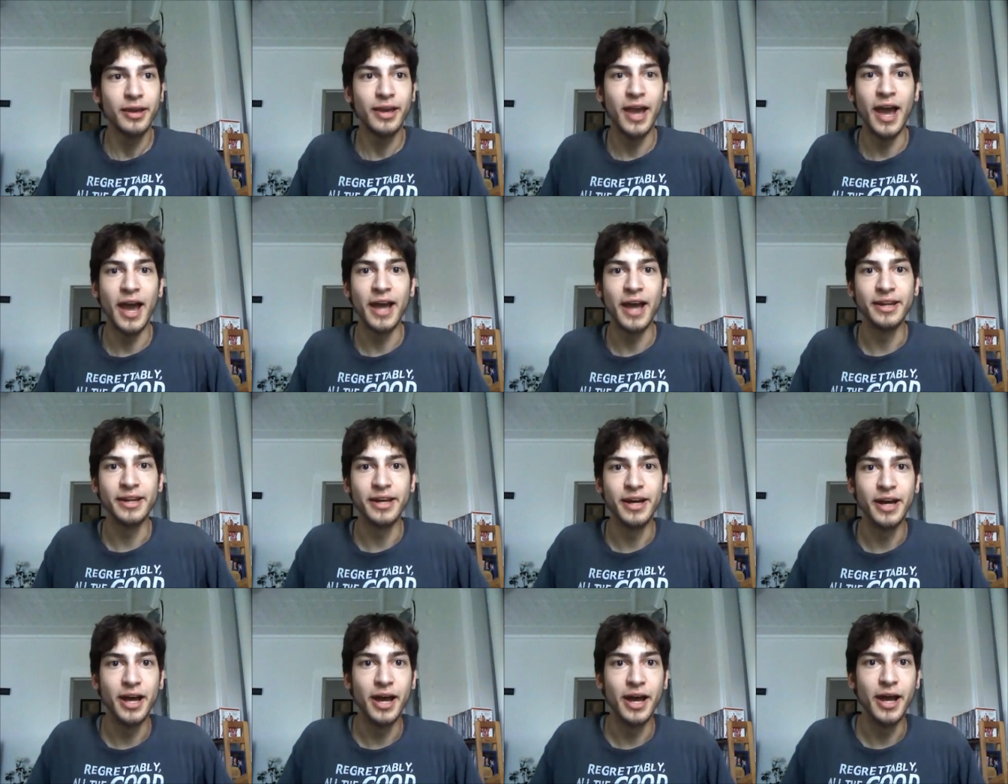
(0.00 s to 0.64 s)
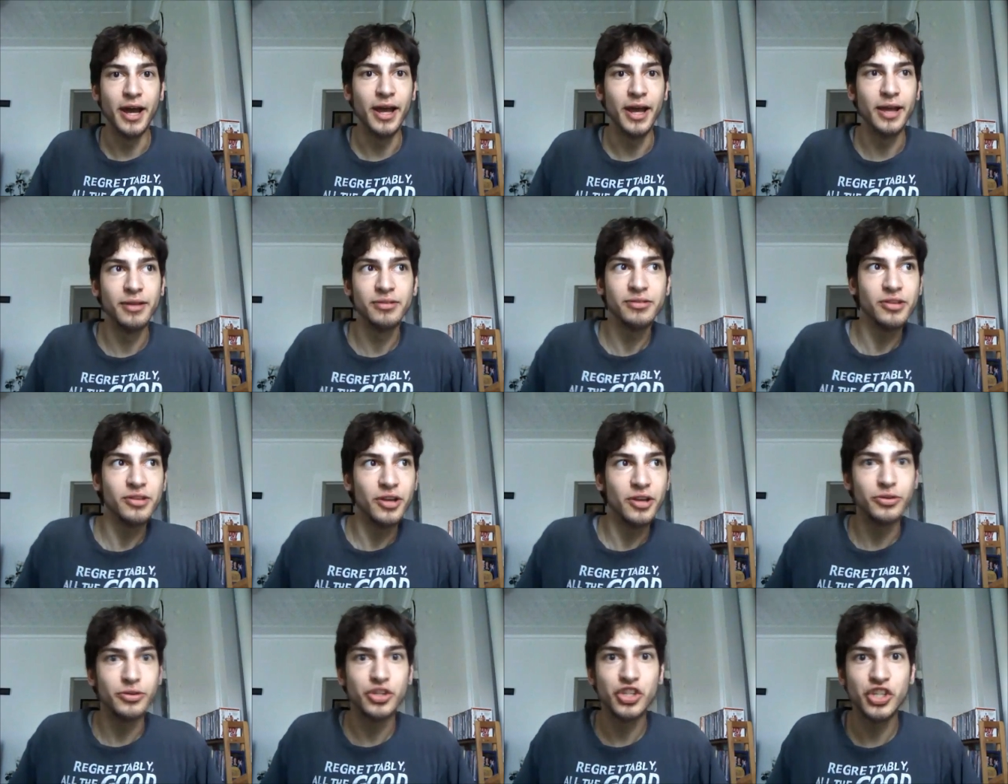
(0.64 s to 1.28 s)
Kind of
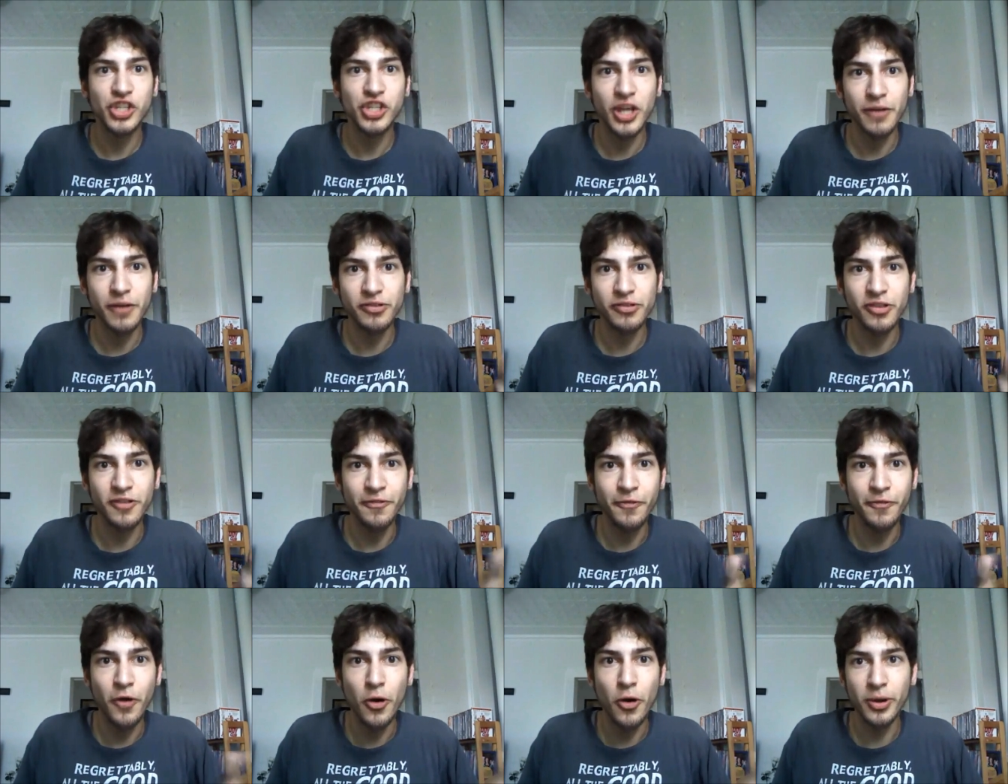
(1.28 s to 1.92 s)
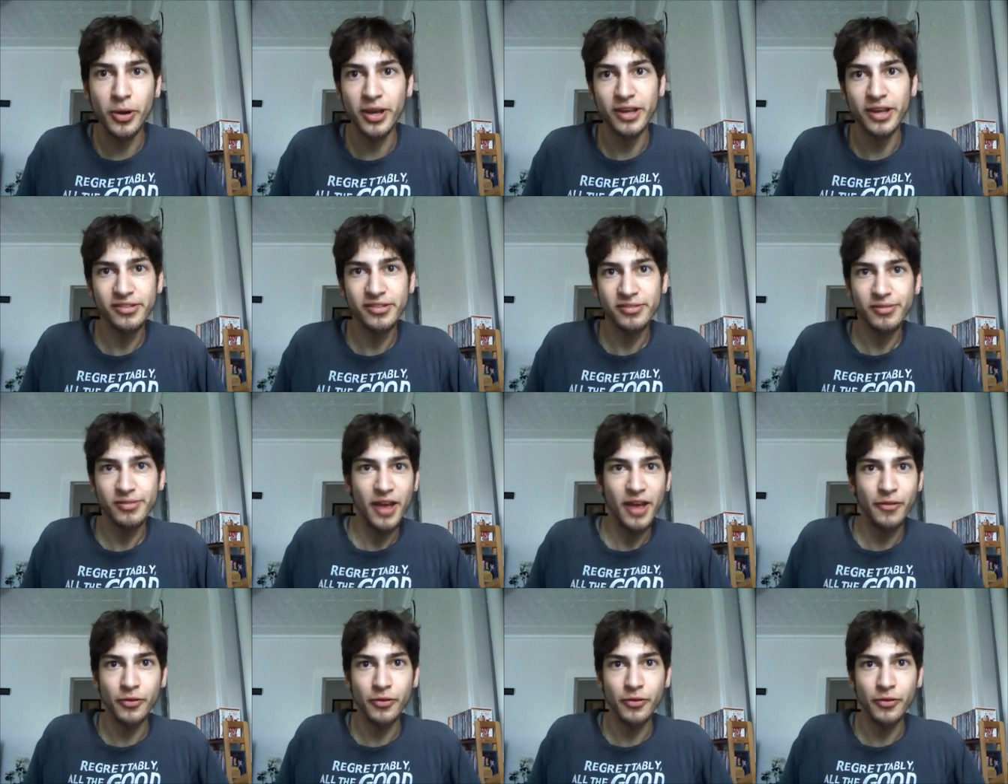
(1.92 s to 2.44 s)
you know shifts the focus.